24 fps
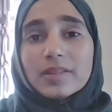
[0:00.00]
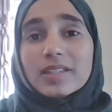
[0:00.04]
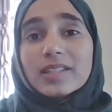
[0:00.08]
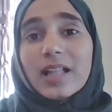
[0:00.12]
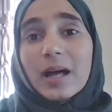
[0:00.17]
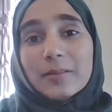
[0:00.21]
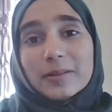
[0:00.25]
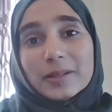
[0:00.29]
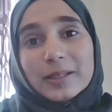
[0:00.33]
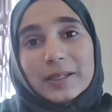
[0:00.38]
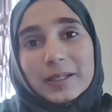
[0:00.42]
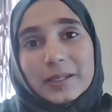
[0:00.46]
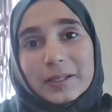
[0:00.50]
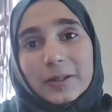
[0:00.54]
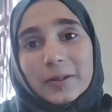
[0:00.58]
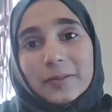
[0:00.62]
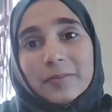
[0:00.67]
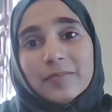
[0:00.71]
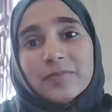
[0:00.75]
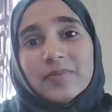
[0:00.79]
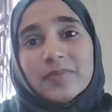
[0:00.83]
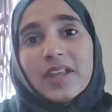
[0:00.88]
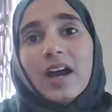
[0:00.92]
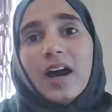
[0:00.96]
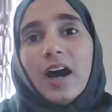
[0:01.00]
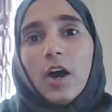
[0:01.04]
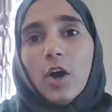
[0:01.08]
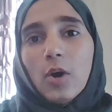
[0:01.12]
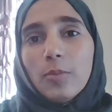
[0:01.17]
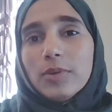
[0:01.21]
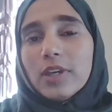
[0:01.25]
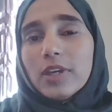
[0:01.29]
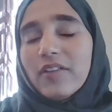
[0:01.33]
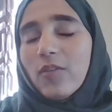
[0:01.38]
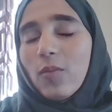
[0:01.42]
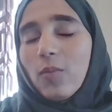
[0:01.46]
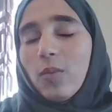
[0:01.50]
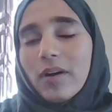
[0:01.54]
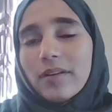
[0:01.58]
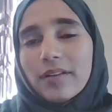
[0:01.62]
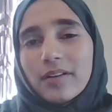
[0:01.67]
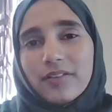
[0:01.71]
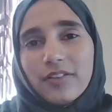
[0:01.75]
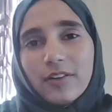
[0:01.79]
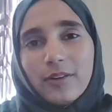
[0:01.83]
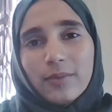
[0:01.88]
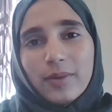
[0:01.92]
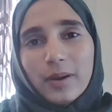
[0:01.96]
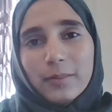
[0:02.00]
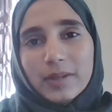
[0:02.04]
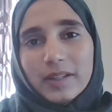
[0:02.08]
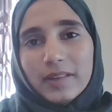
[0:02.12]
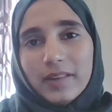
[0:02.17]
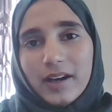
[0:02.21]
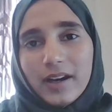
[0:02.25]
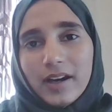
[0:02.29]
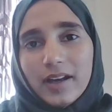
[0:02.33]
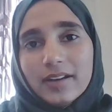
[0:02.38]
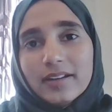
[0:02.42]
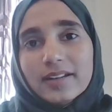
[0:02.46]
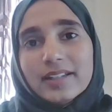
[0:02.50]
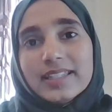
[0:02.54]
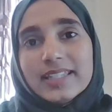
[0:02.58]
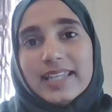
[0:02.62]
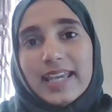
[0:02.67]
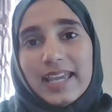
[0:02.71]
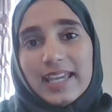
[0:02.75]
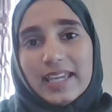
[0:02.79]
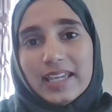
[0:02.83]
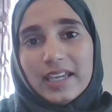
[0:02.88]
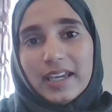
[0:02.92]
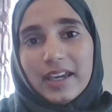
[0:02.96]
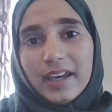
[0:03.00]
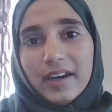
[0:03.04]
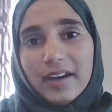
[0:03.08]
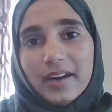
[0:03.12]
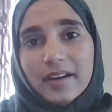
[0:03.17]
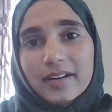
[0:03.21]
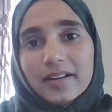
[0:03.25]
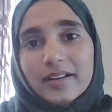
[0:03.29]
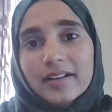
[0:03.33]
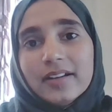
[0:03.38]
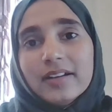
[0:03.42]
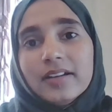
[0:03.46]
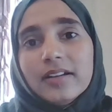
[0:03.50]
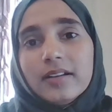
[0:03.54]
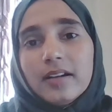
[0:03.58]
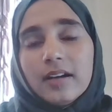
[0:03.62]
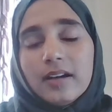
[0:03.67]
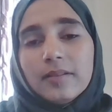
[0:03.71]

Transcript: Um, Assalamu alaikum. I hope you have a wonderful Ramadan. Take care.